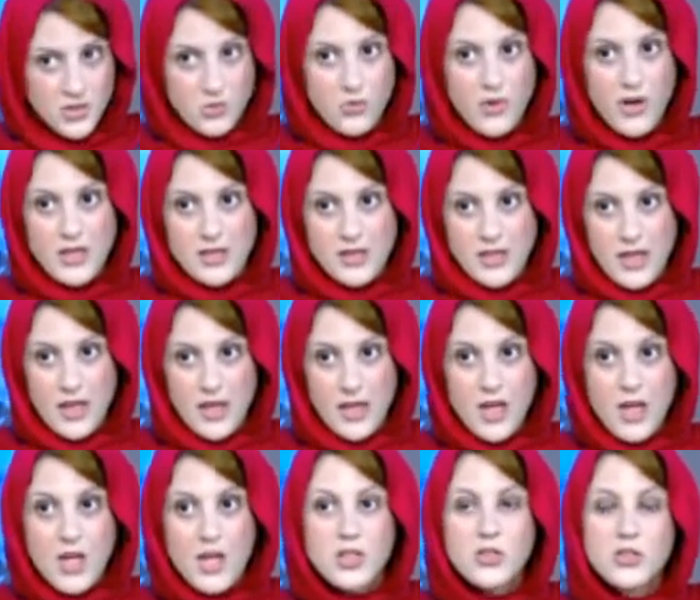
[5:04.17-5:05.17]
writing.
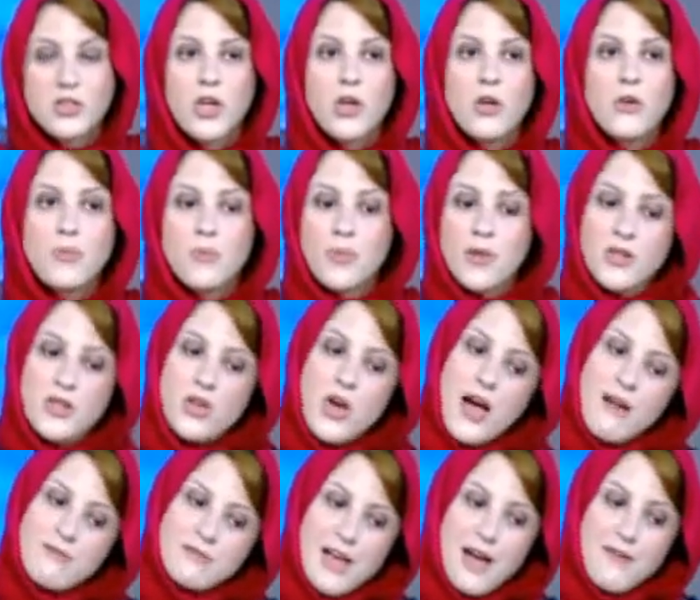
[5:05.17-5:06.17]
But you
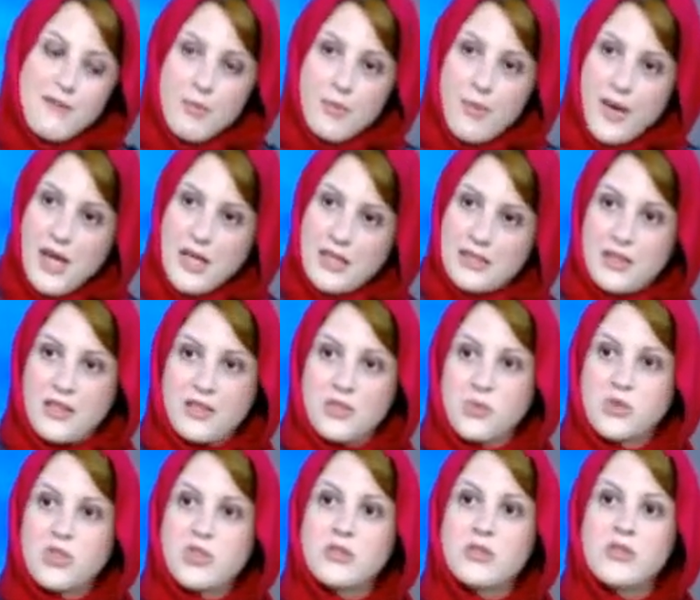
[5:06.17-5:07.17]
have to have the basis,
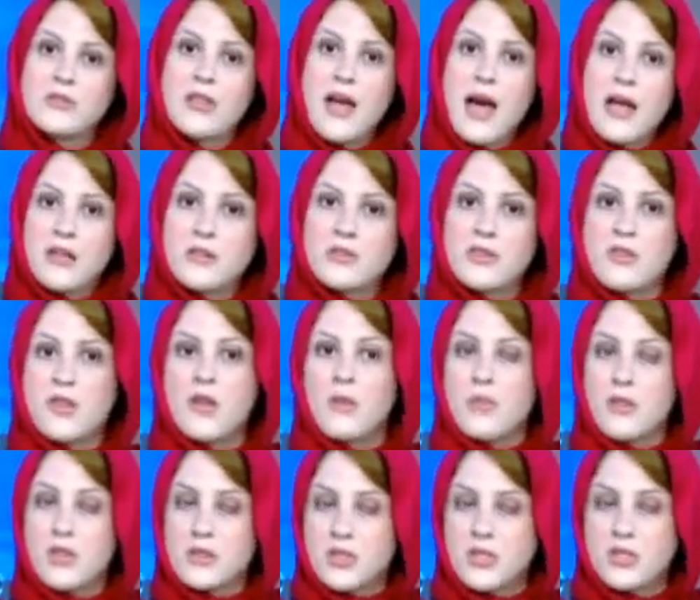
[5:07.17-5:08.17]
which is the talent and the
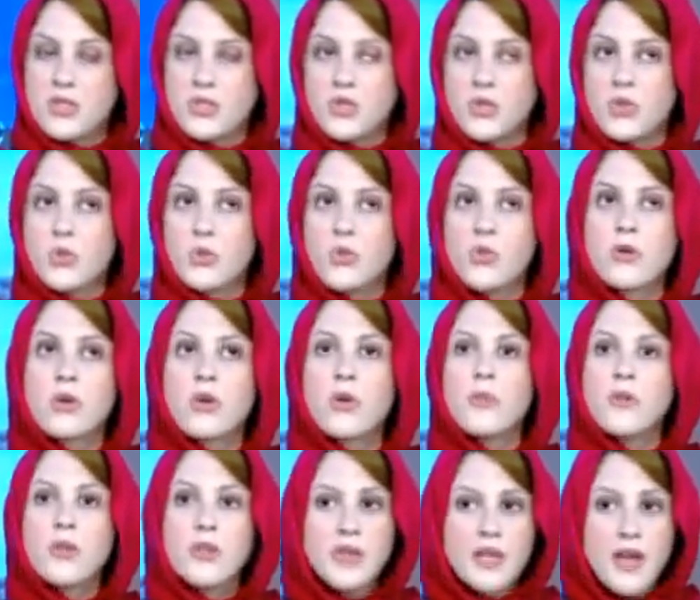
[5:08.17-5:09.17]
ability to
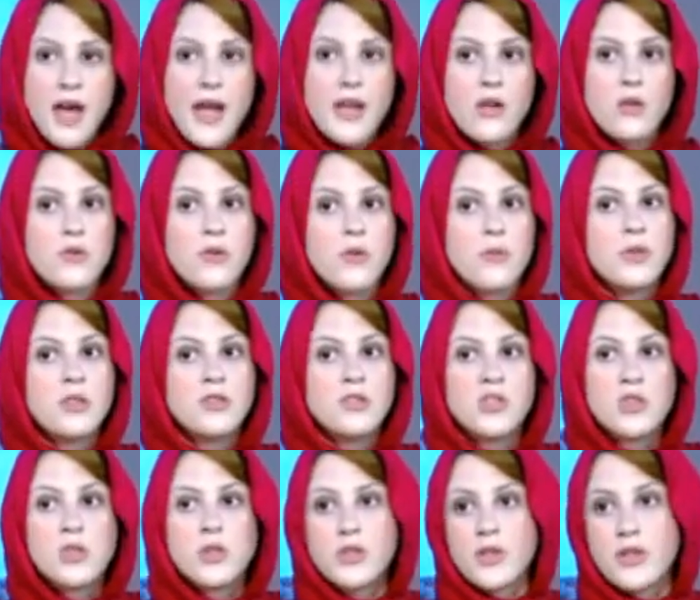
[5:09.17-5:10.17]
communicate, the
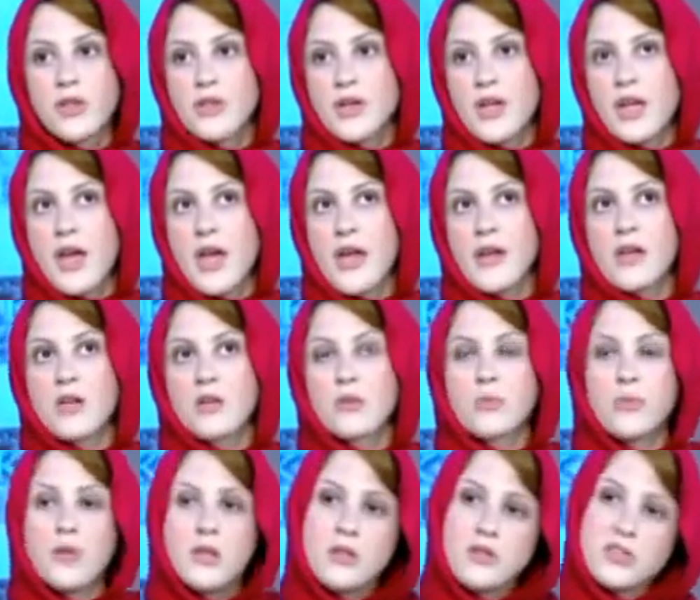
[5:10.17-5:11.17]
ability to create, and the
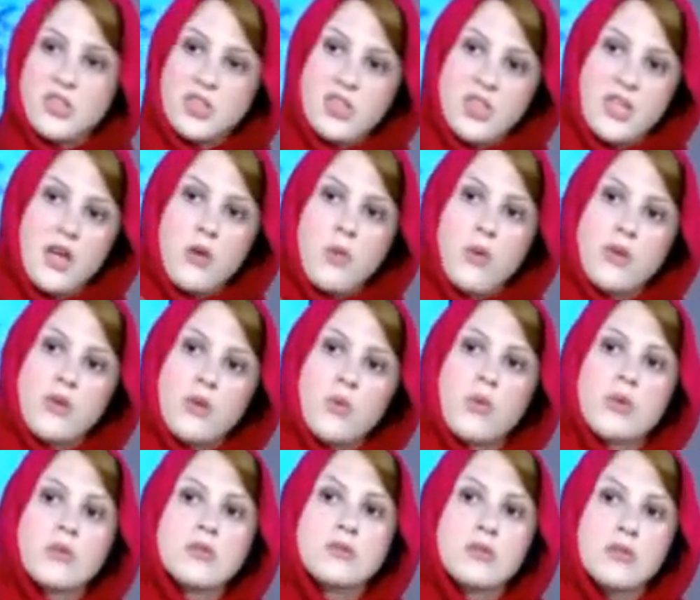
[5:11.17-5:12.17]
ability to get what you
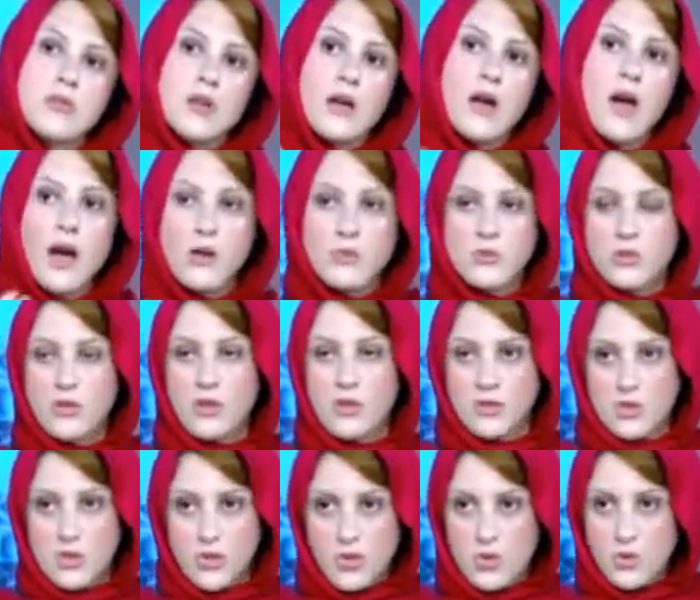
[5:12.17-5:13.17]
want
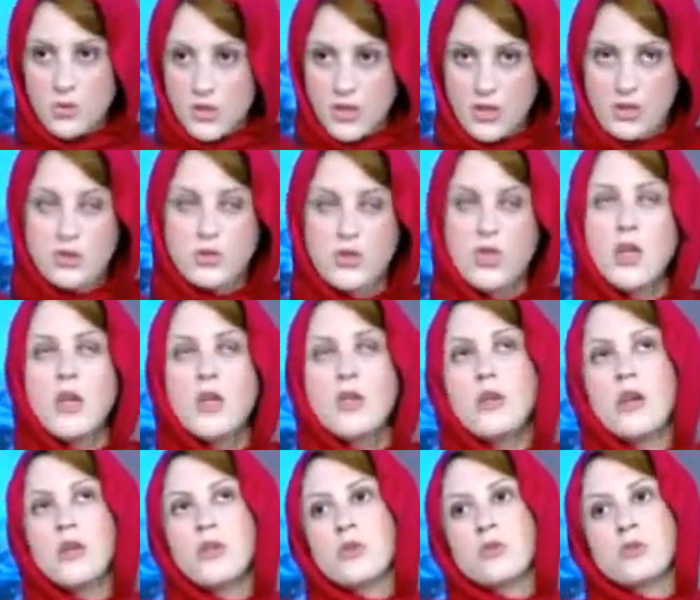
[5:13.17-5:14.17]
outside to the audience
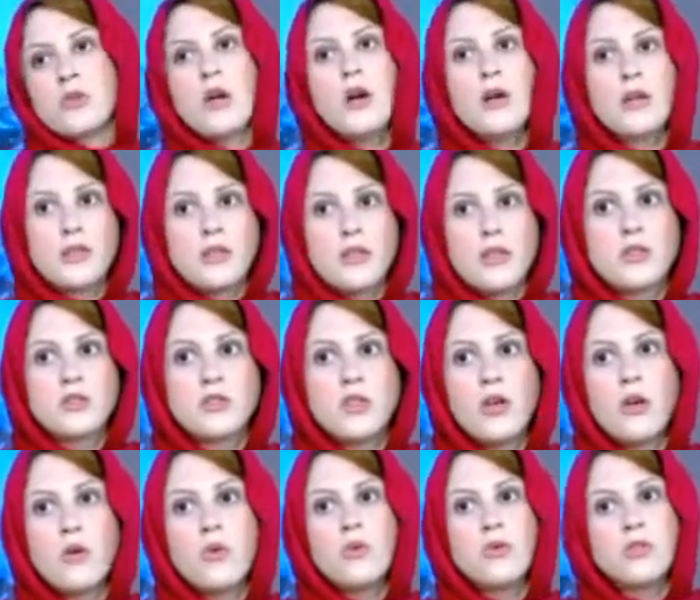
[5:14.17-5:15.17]
that you're targeting.
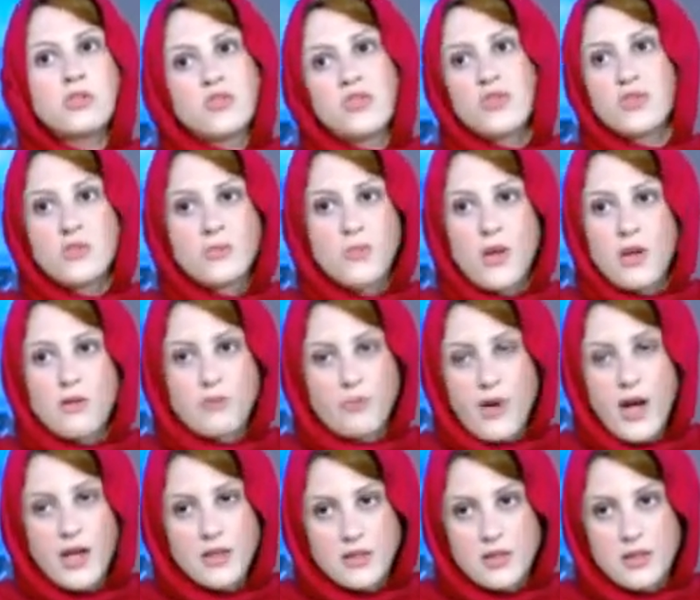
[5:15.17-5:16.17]
So it's just a matter of practice.